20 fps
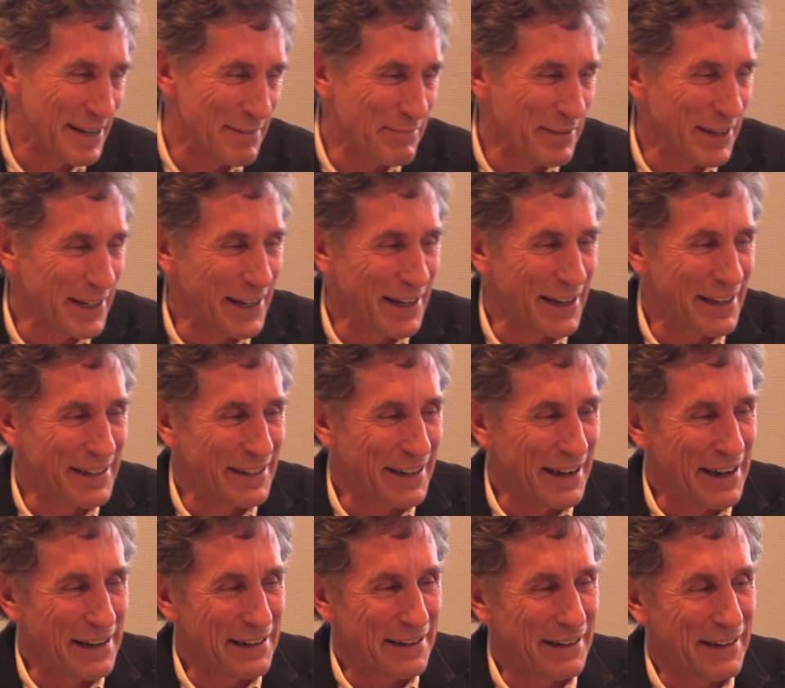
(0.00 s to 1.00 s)
But
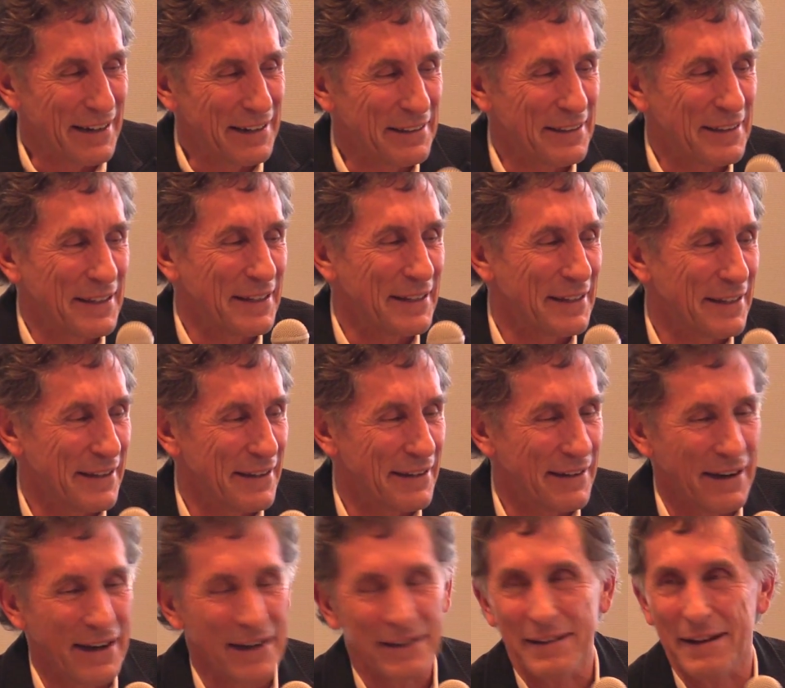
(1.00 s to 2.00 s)
I think
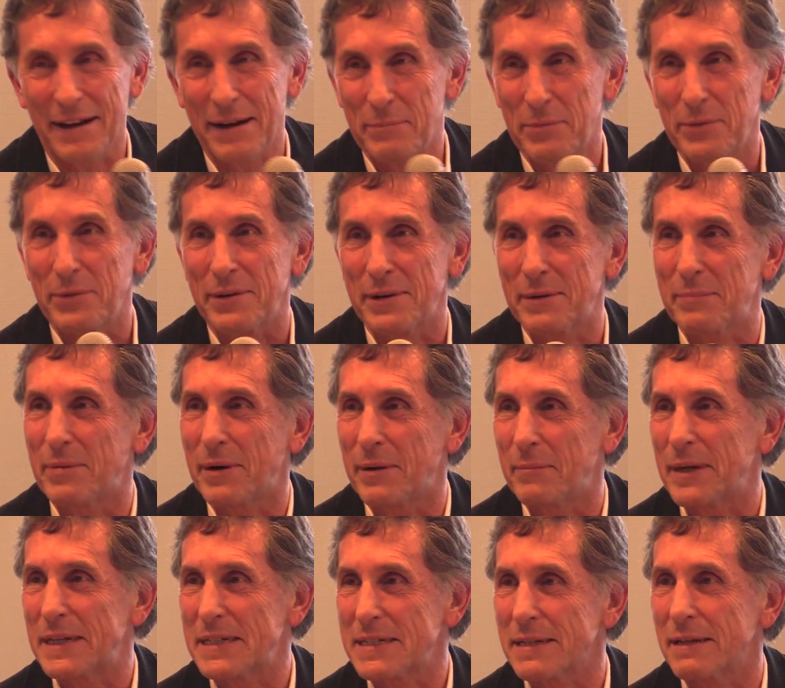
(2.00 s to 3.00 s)
I brought it
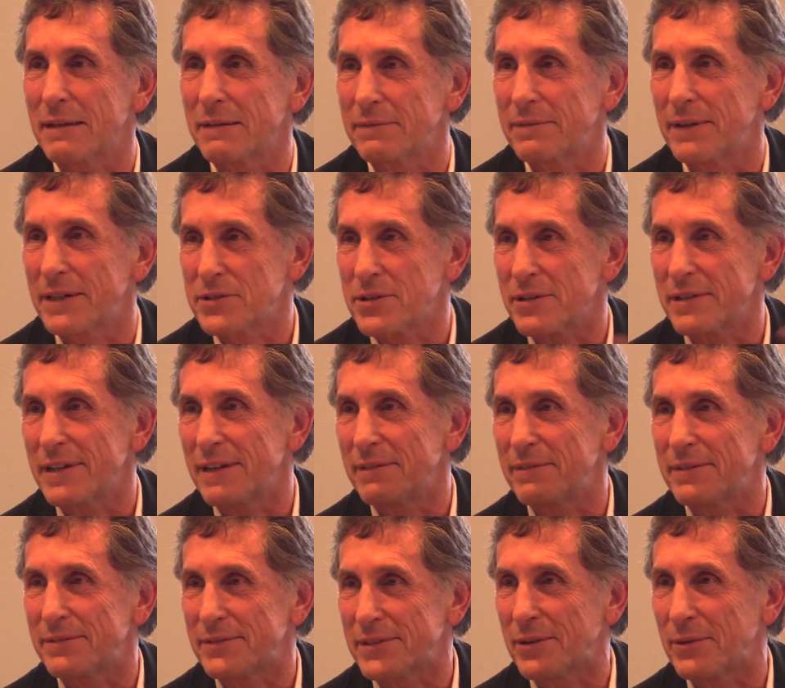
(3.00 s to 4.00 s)
upon myself. I should never
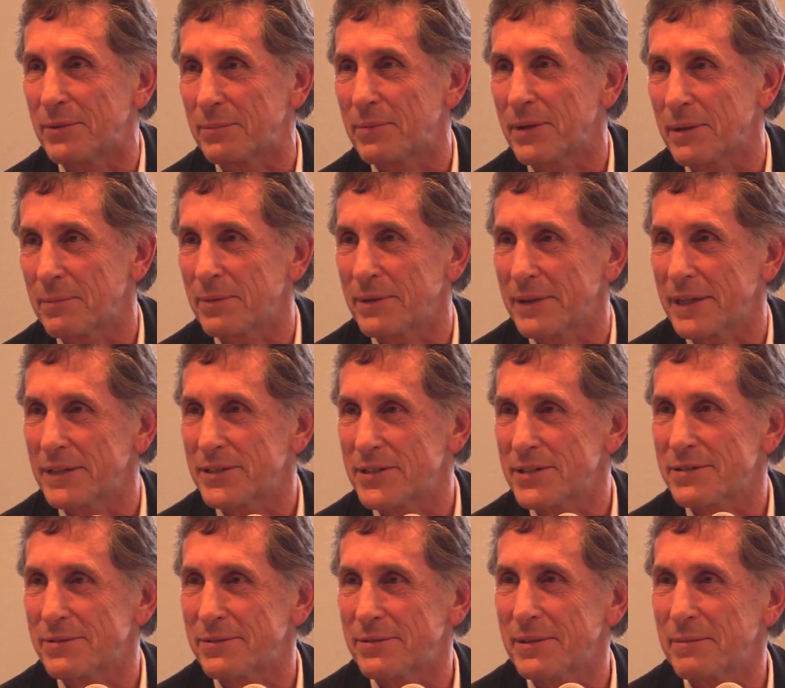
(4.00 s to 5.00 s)
have told people that
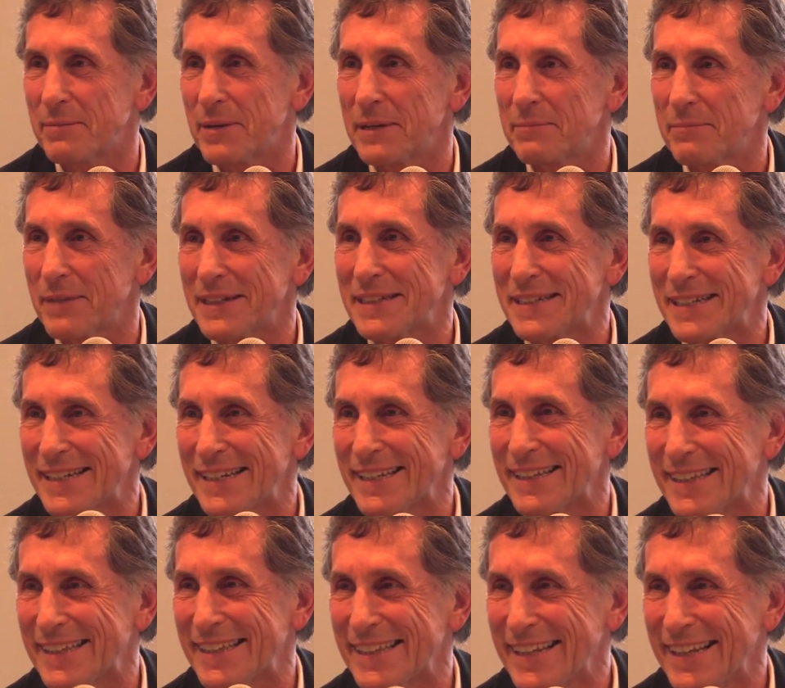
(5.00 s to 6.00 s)
story.
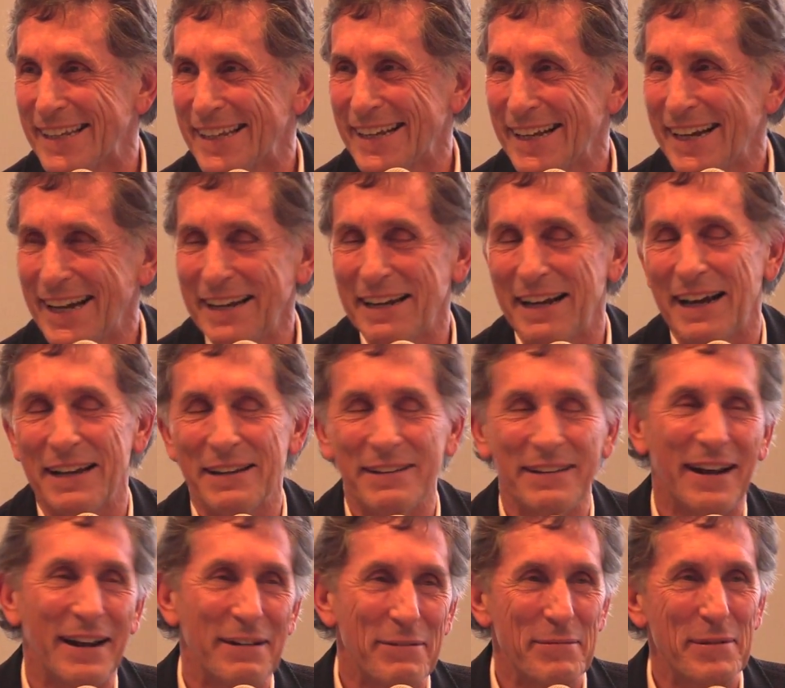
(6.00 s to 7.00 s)
And
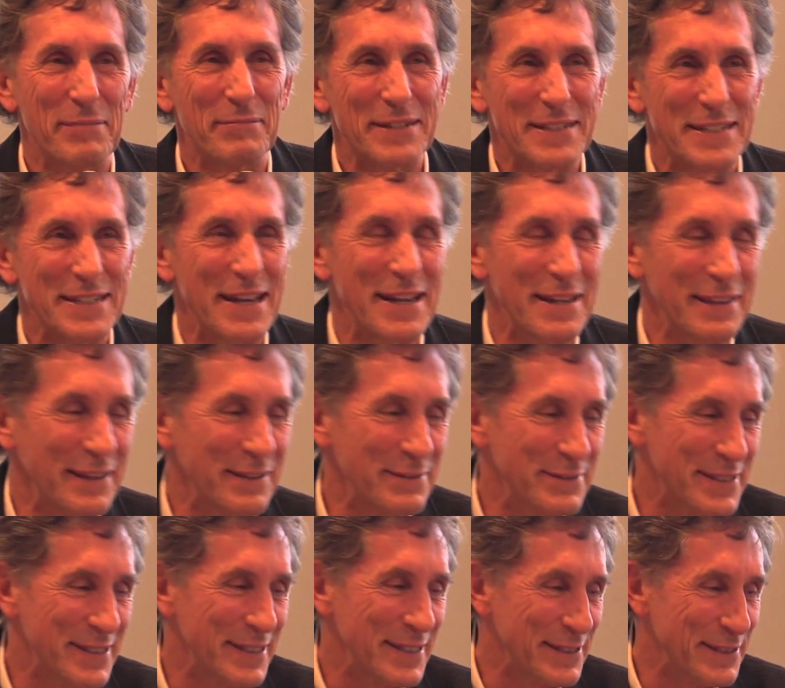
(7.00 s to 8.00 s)
I remember saying
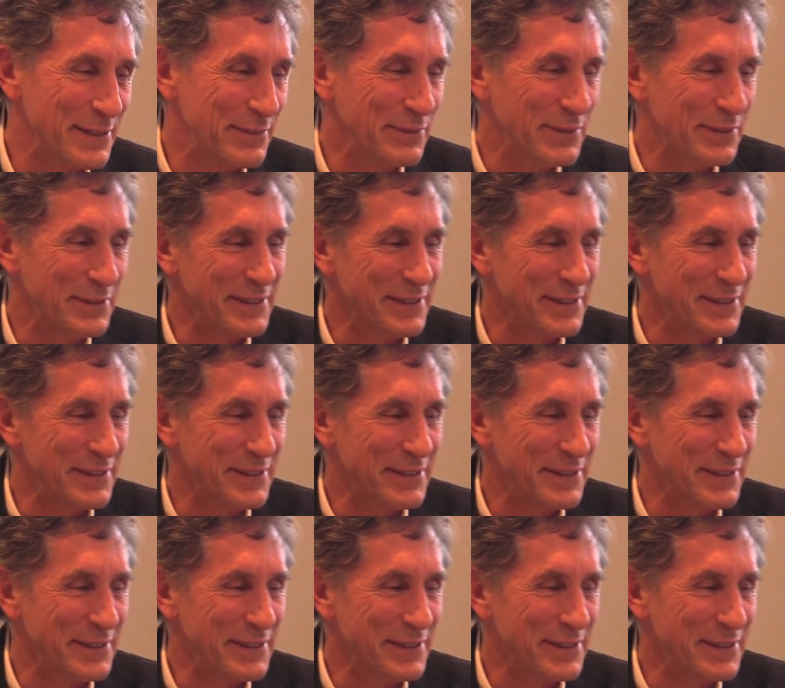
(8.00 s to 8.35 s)
those things a few